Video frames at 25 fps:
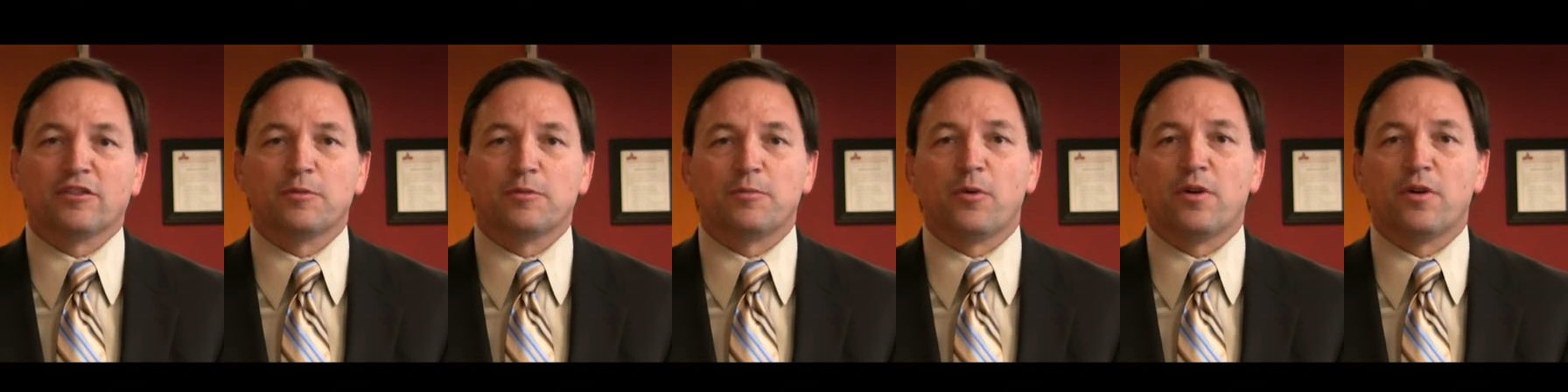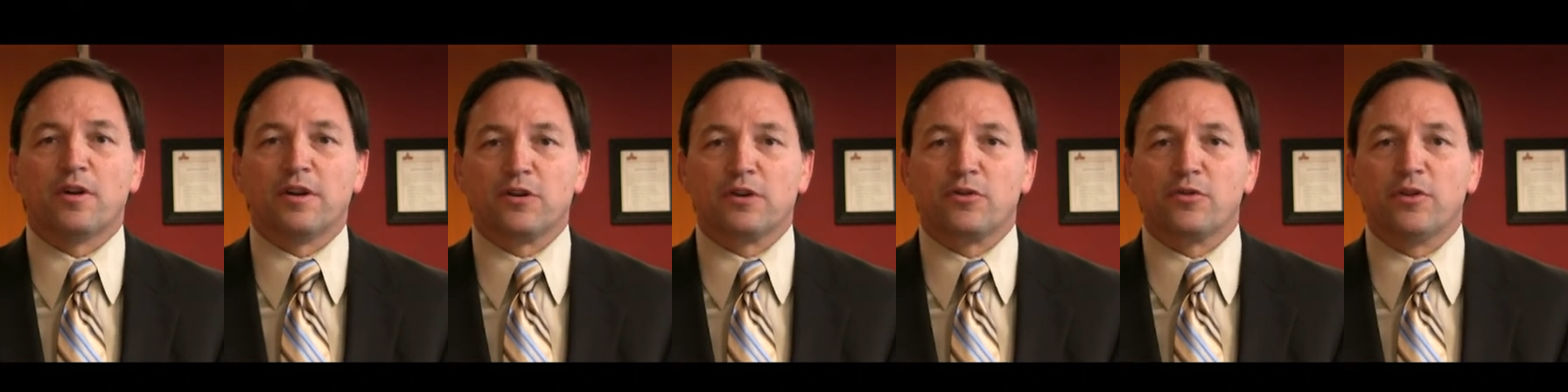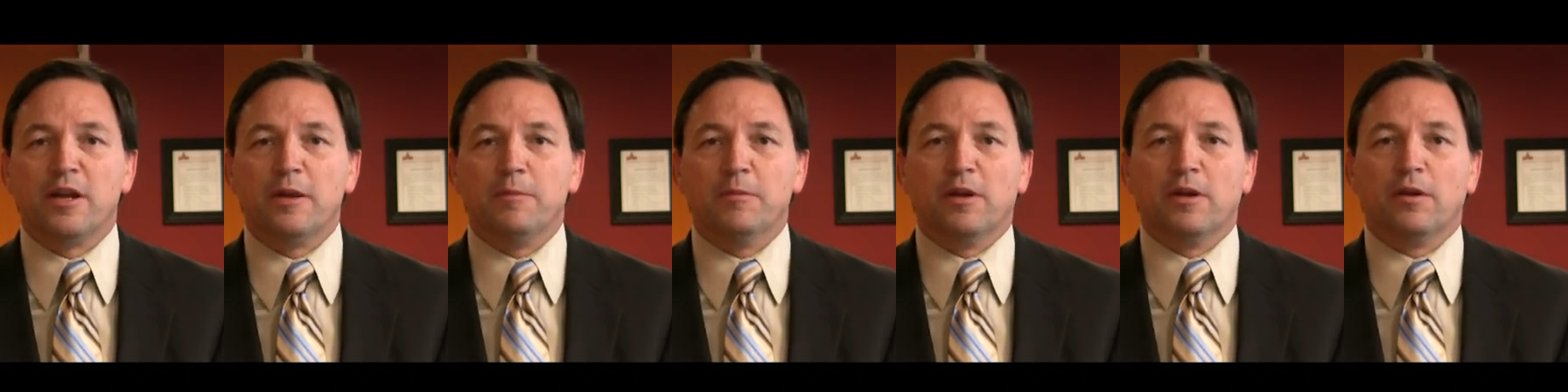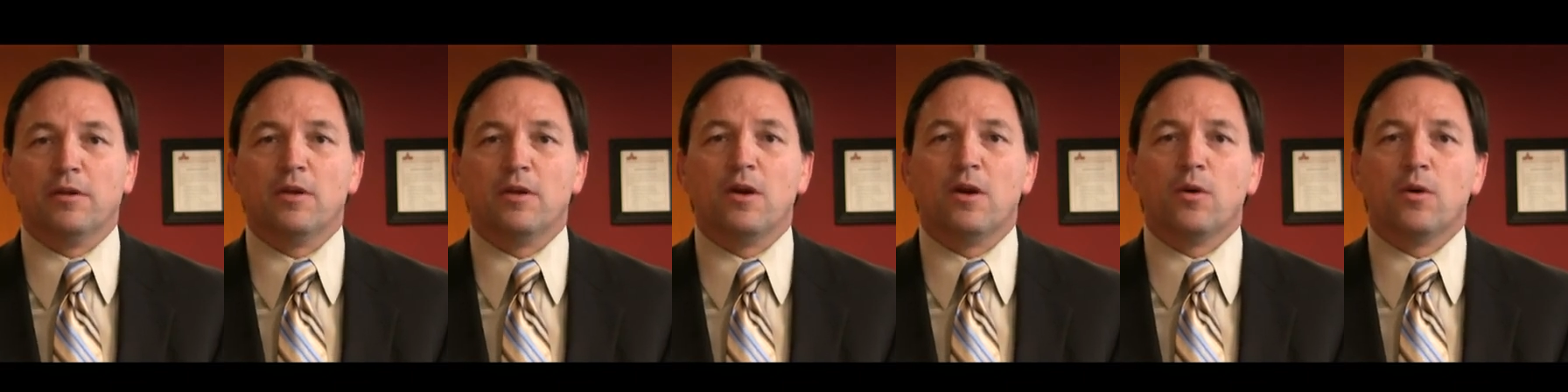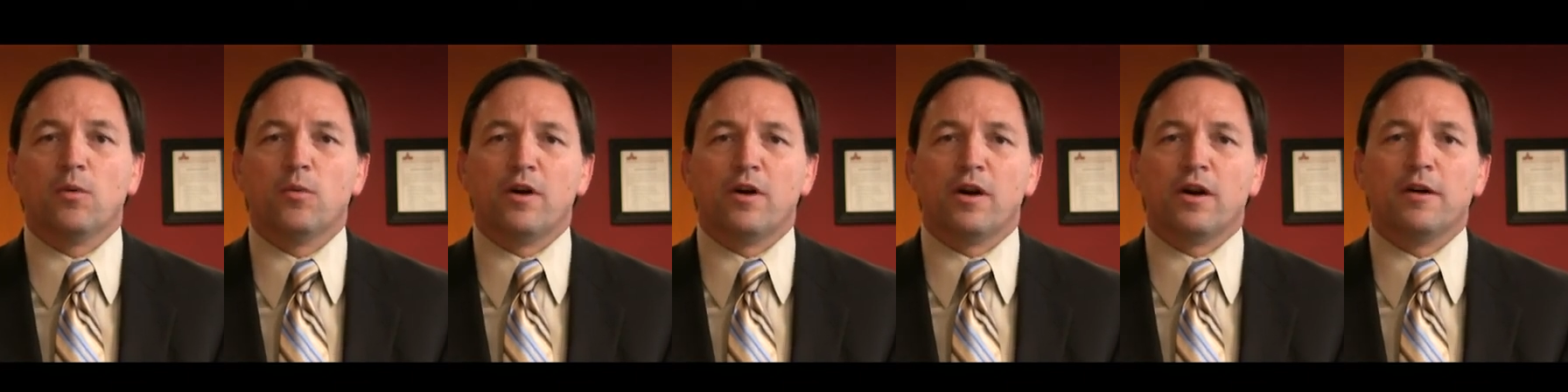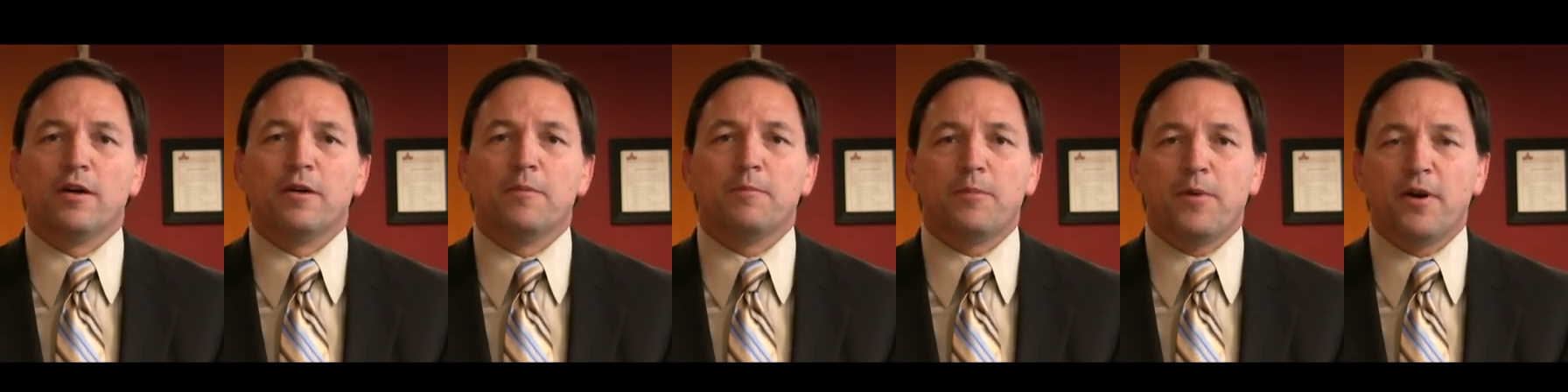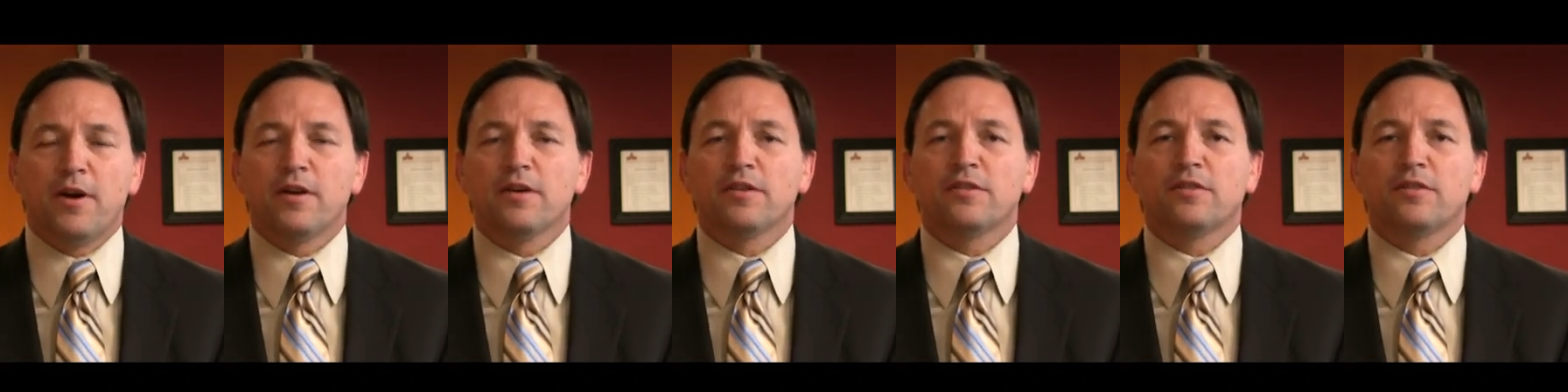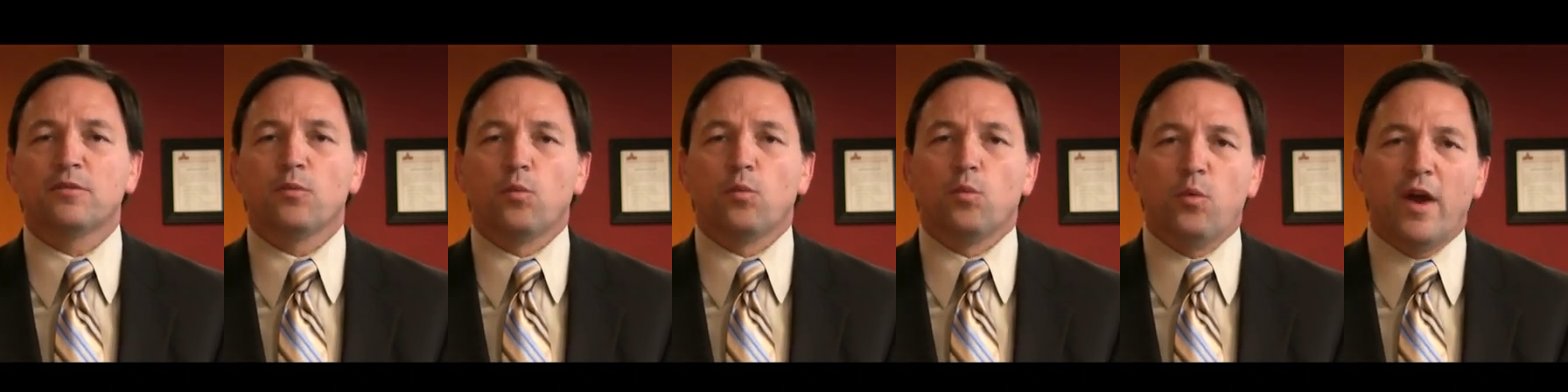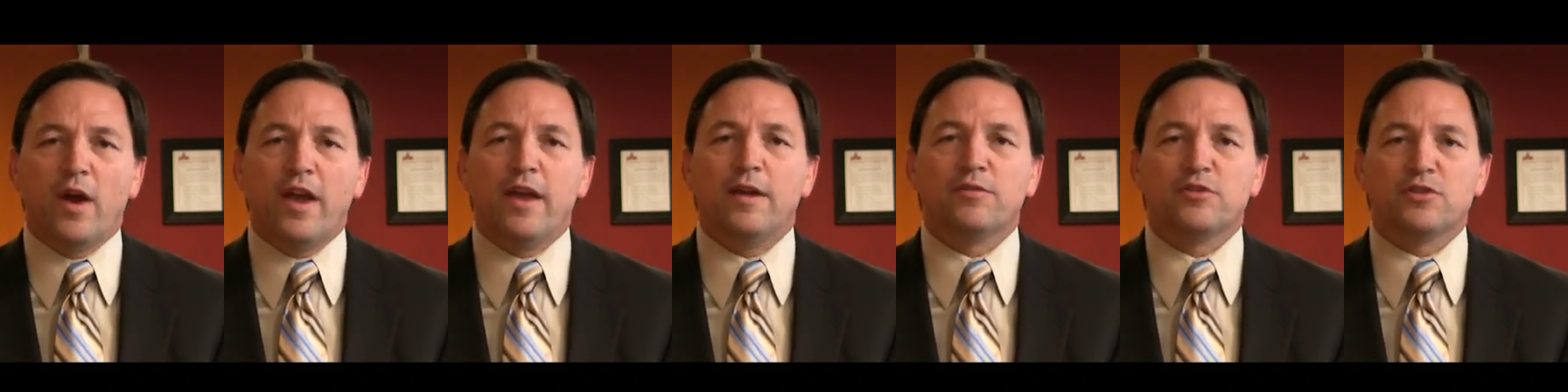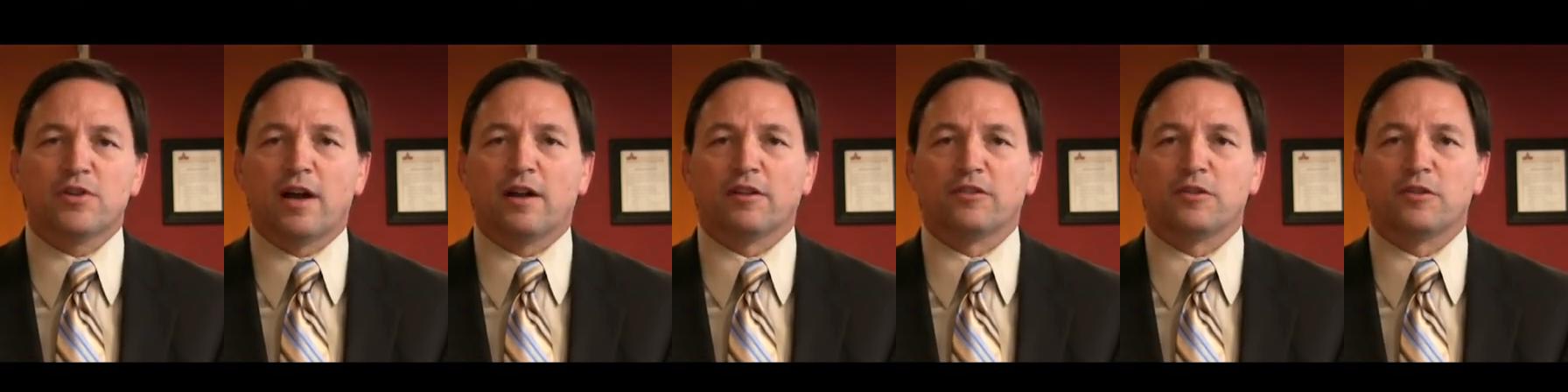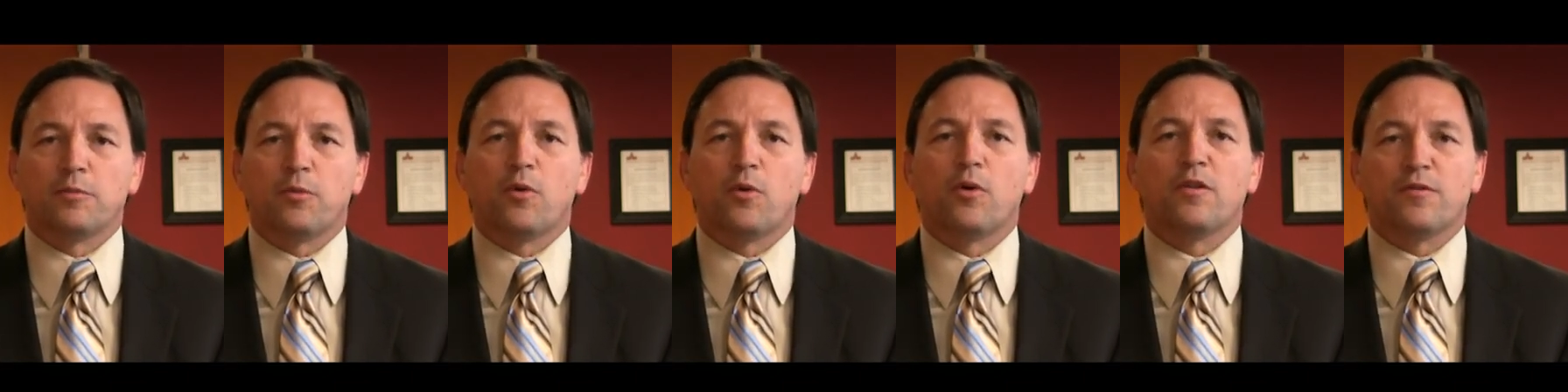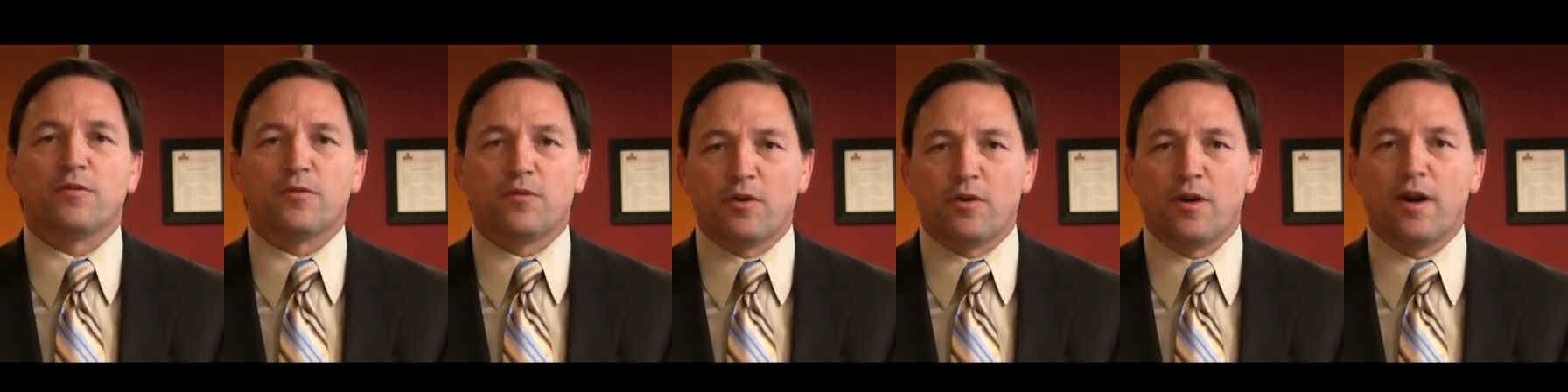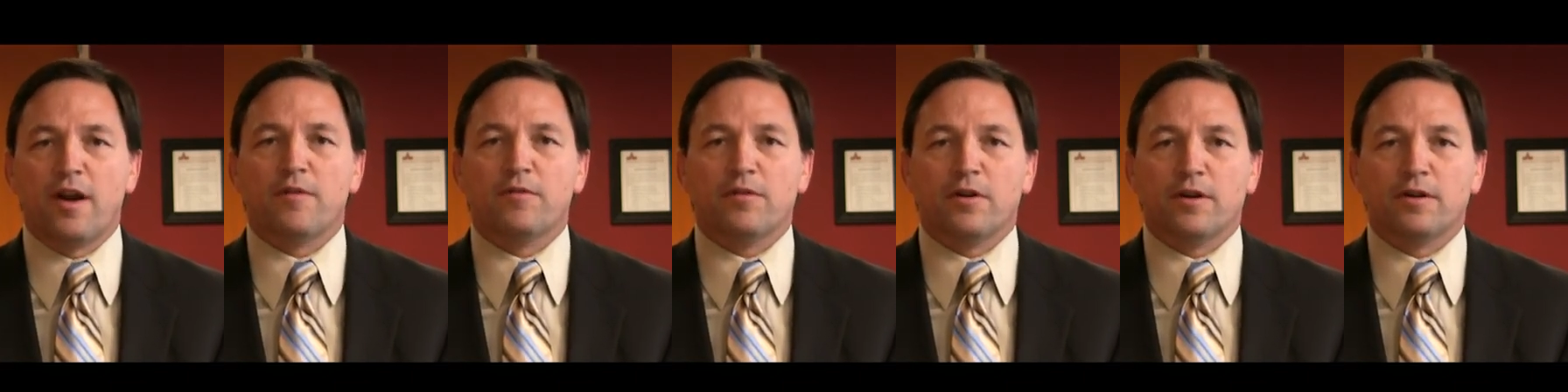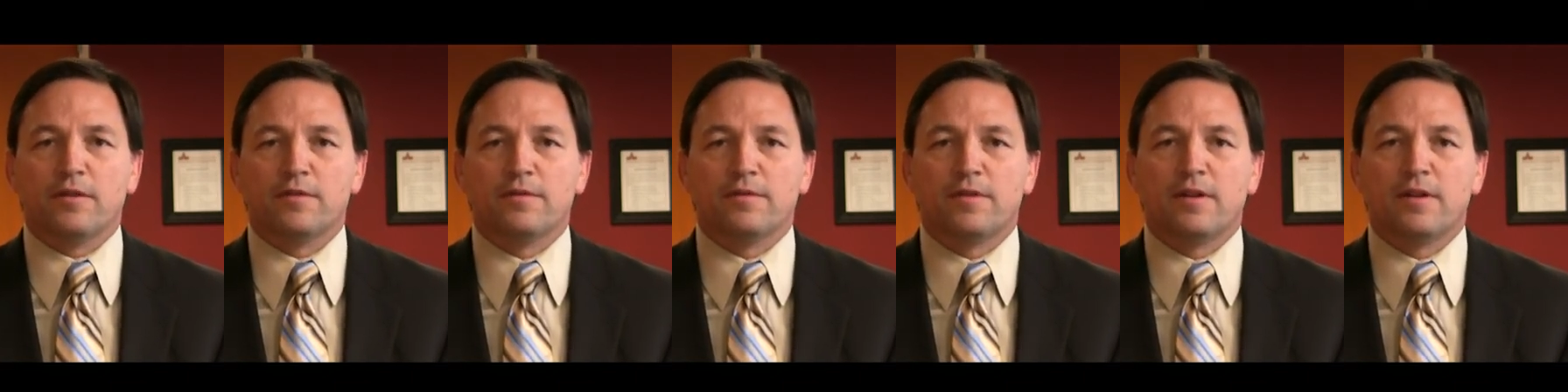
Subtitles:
support agreement where parents waive child support forever.